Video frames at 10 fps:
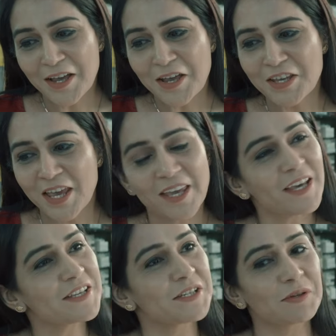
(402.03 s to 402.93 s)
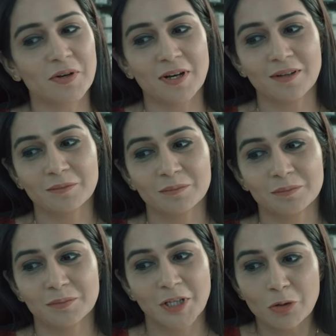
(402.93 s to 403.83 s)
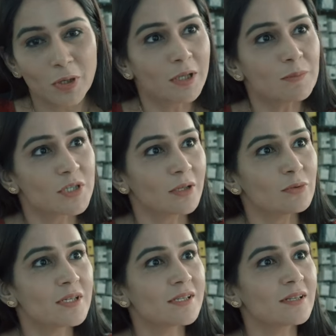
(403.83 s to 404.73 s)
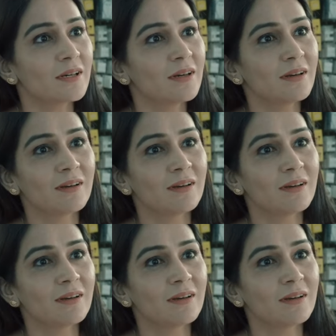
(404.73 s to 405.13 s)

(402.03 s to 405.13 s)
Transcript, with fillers: How did that happen? It's just like magic.